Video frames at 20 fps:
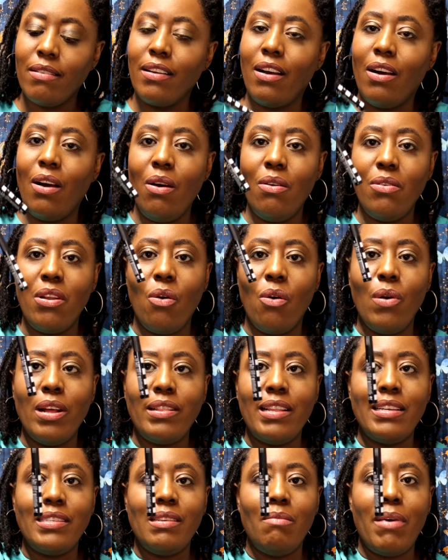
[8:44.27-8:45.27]
I don't know what
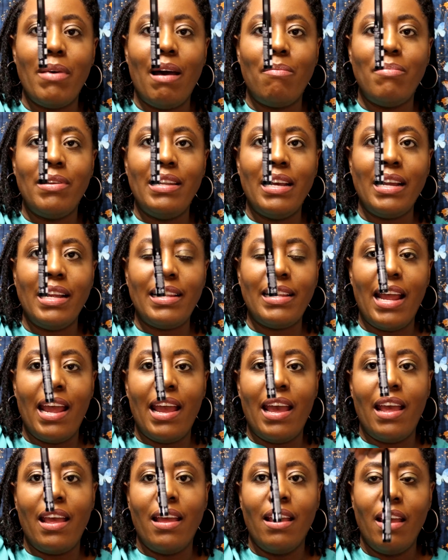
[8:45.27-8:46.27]
that's about, but look at
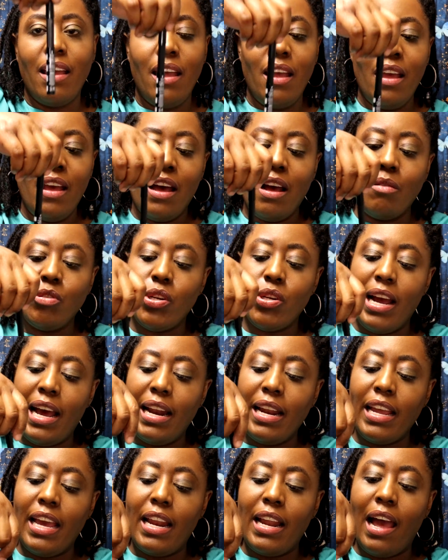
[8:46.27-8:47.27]
that. I'm trying
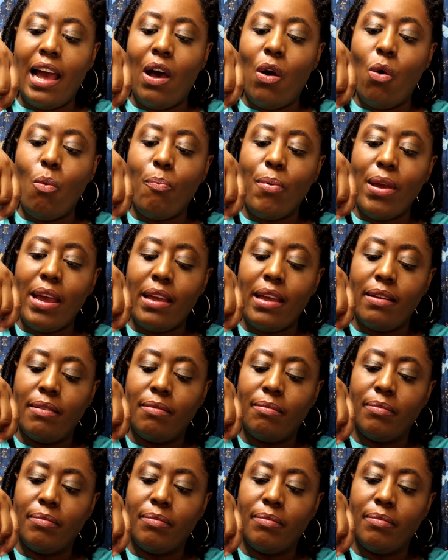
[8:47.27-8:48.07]
to get it open.